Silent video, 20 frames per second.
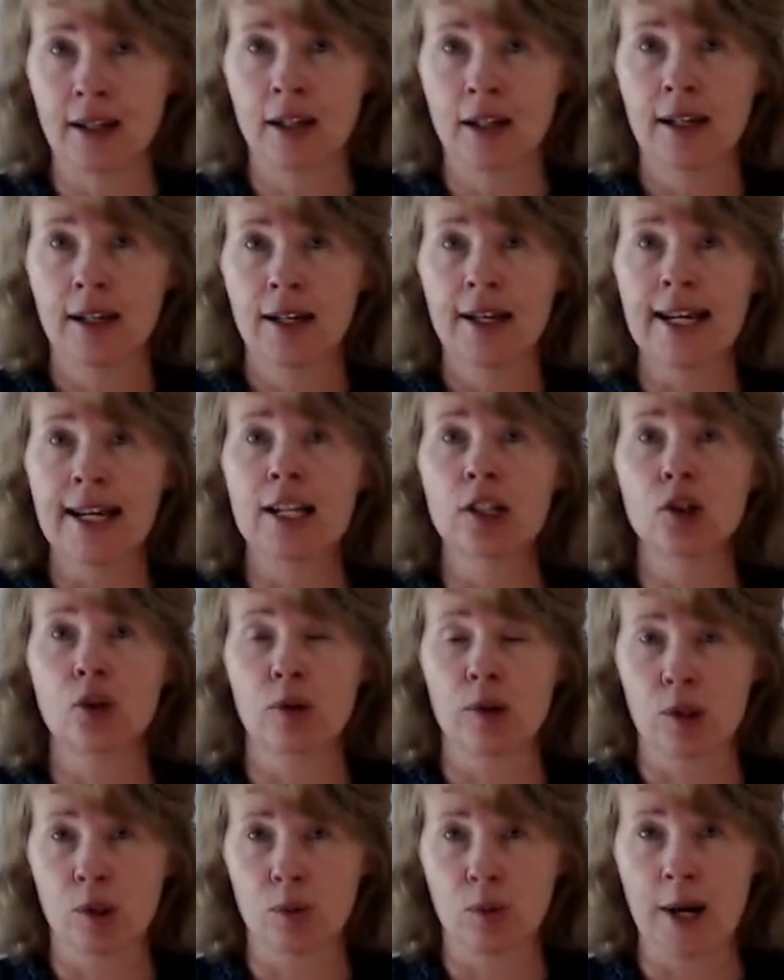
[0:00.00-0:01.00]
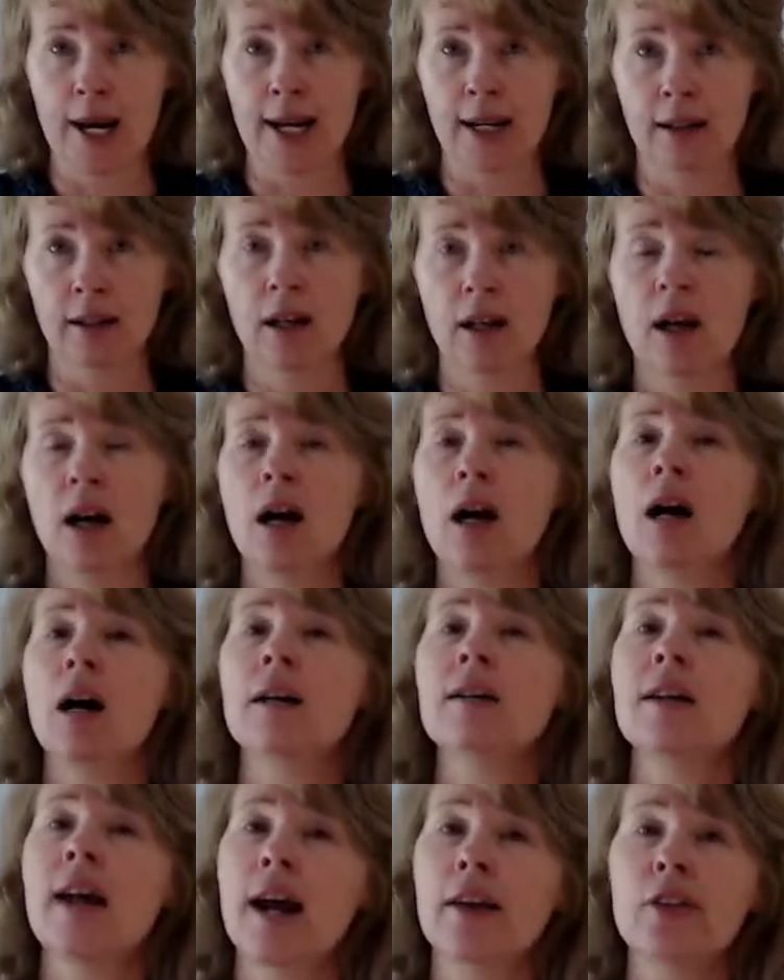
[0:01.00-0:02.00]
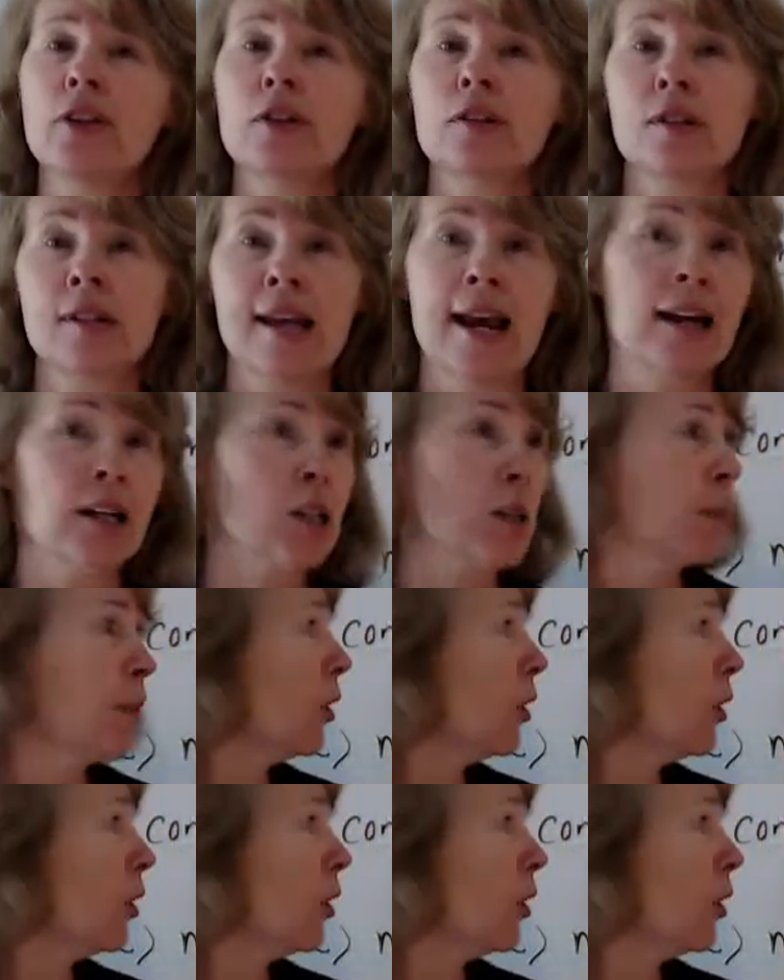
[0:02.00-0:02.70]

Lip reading: interest rate. Another textbook